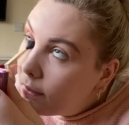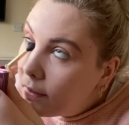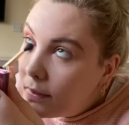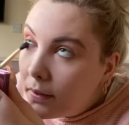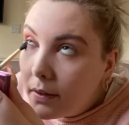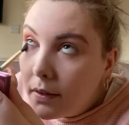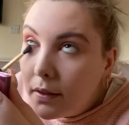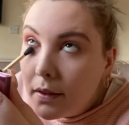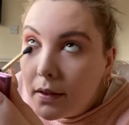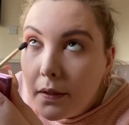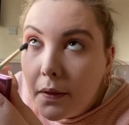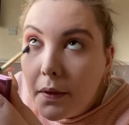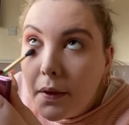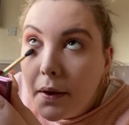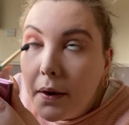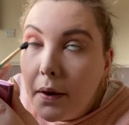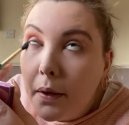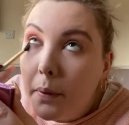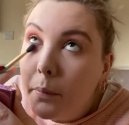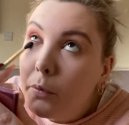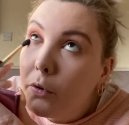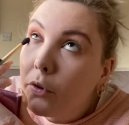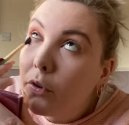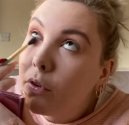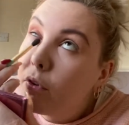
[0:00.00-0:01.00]
And then
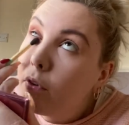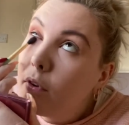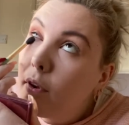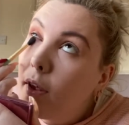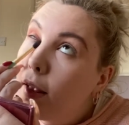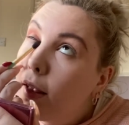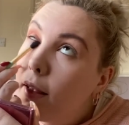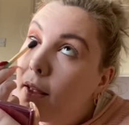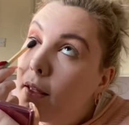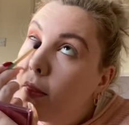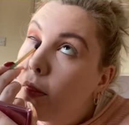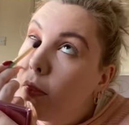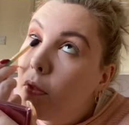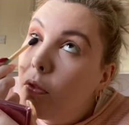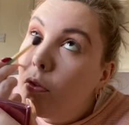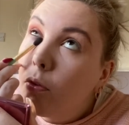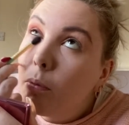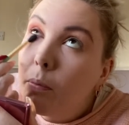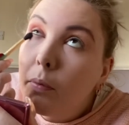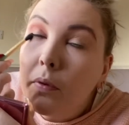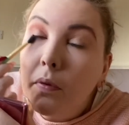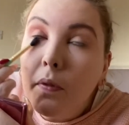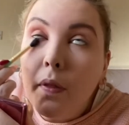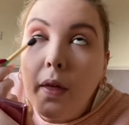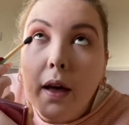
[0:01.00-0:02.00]
I'm just taking some
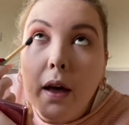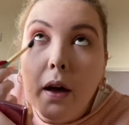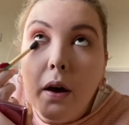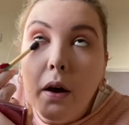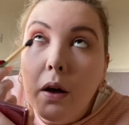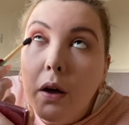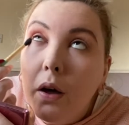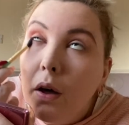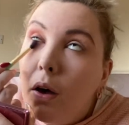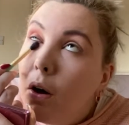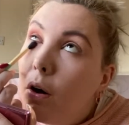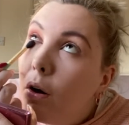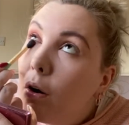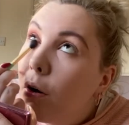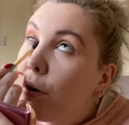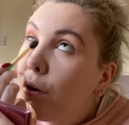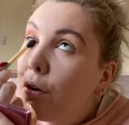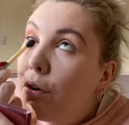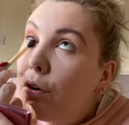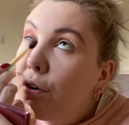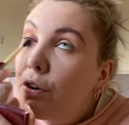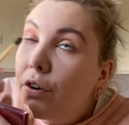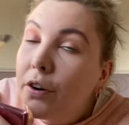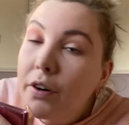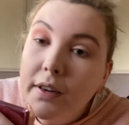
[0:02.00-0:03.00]
of that
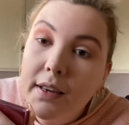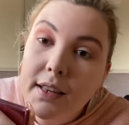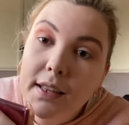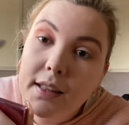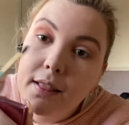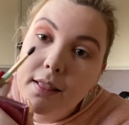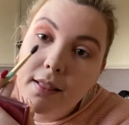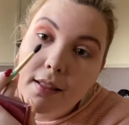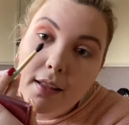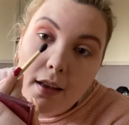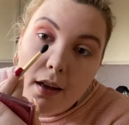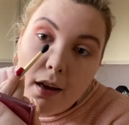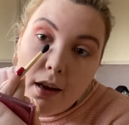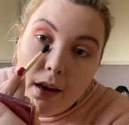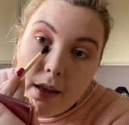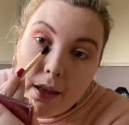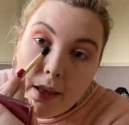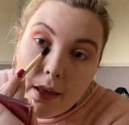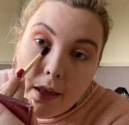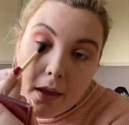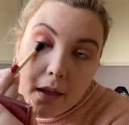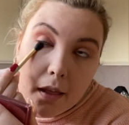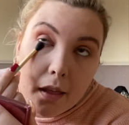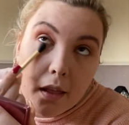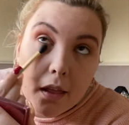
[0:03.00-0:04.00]
underneath the eye,
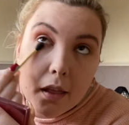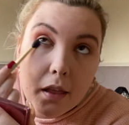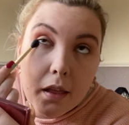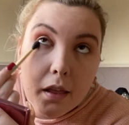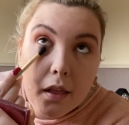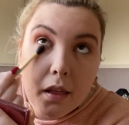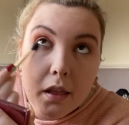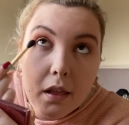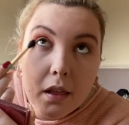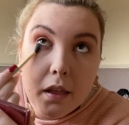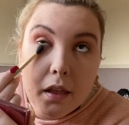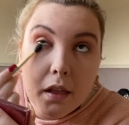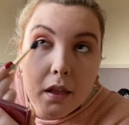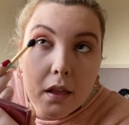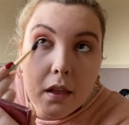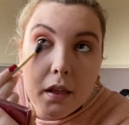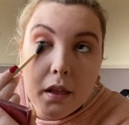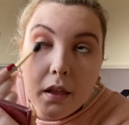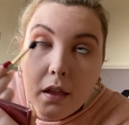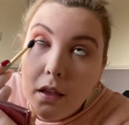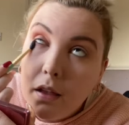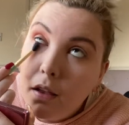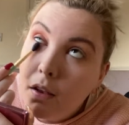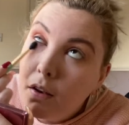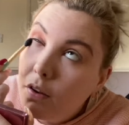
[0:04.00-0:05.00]

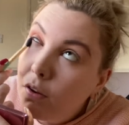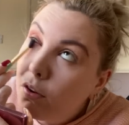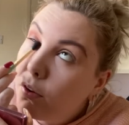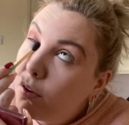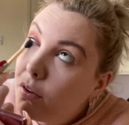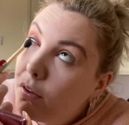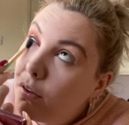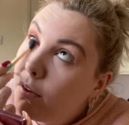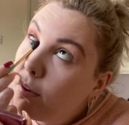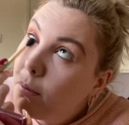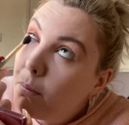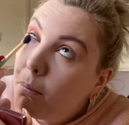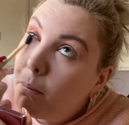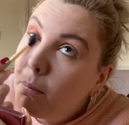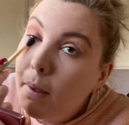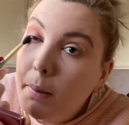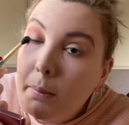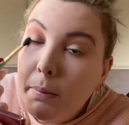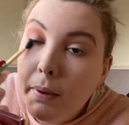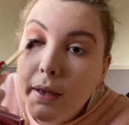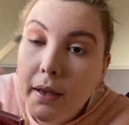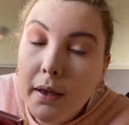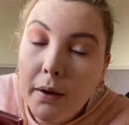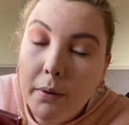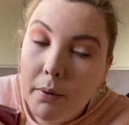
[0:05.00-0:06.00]
just to
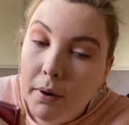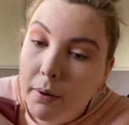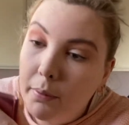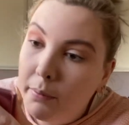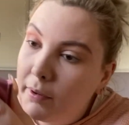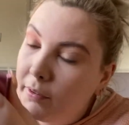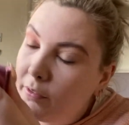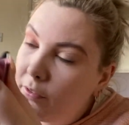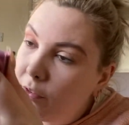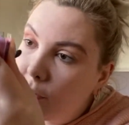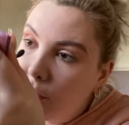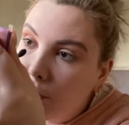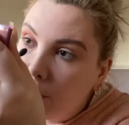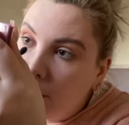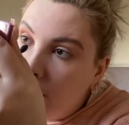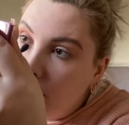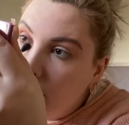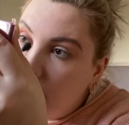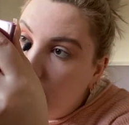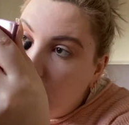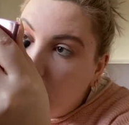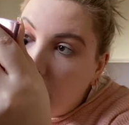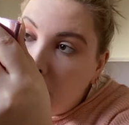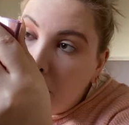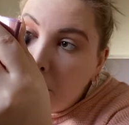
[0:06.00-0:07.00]
mimic what we've done on
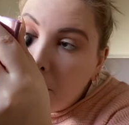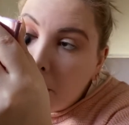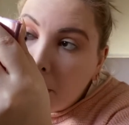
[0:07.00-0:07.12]
top.